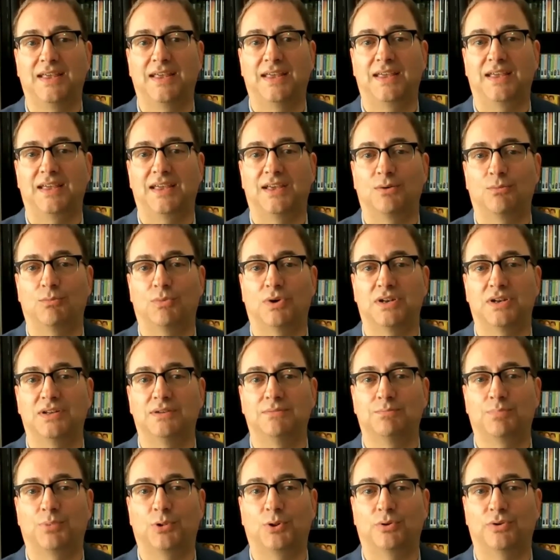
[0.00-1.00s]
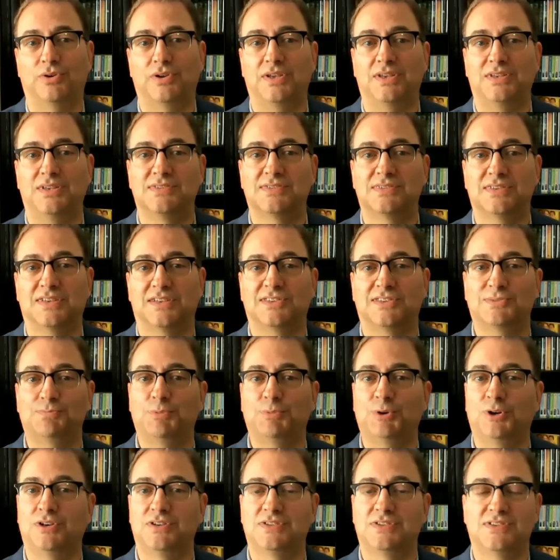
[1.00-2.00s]
And what employees
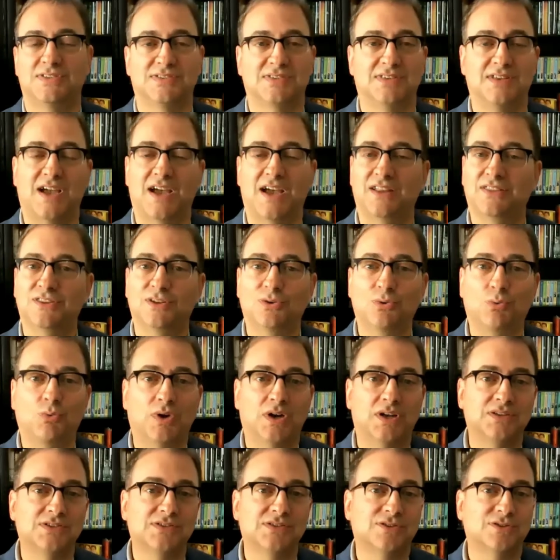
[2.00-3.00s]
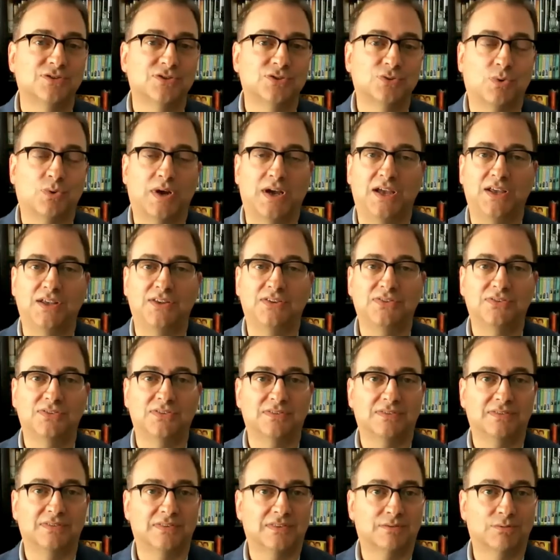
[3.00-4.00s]
experience is not the once or
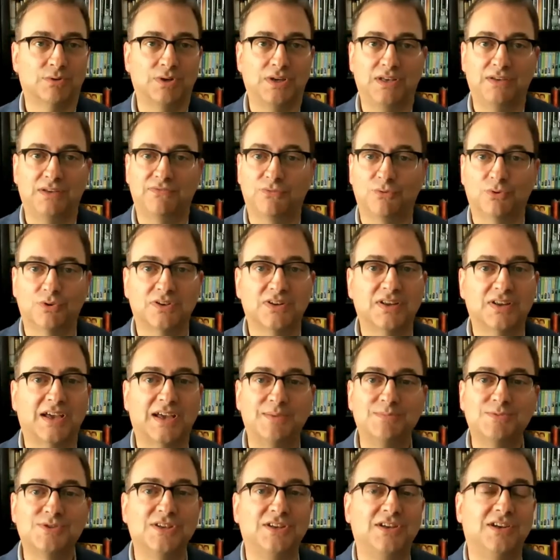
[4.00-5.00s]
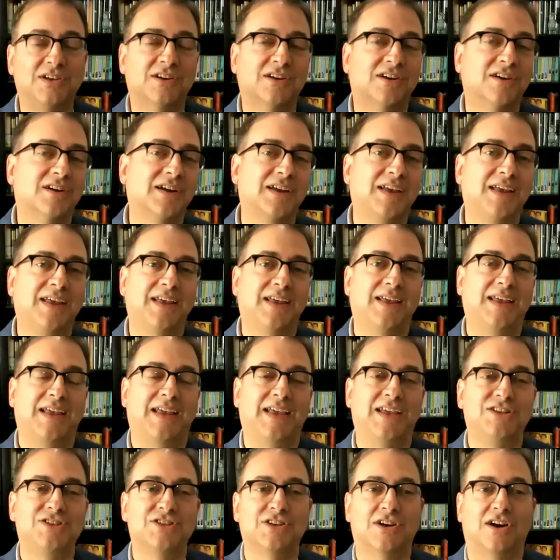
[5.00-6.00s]
twice, 3-4 times a year
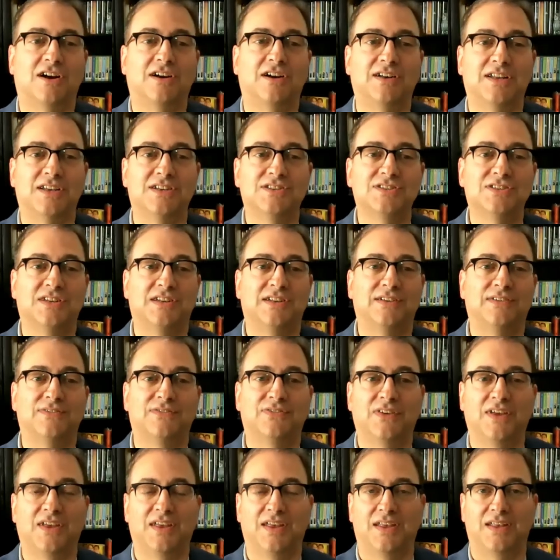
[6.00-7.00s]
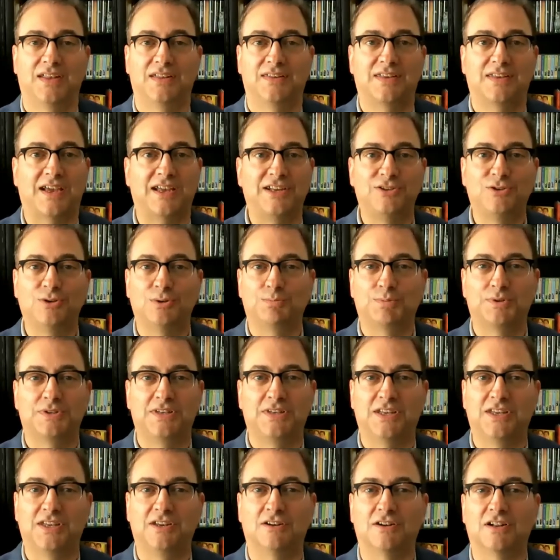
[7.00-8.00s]
HR initiative tied to a
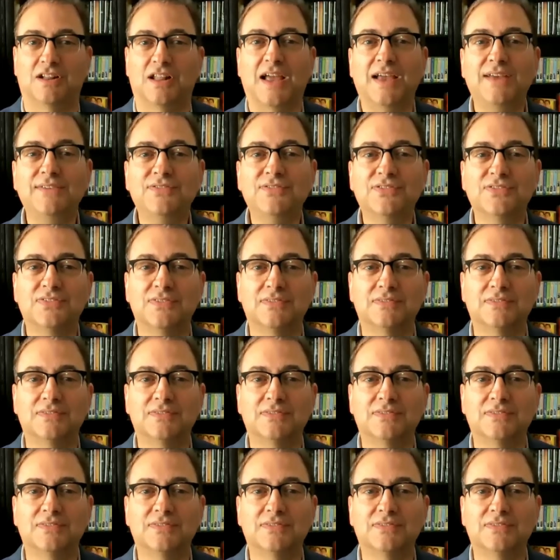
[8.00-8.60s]
particular life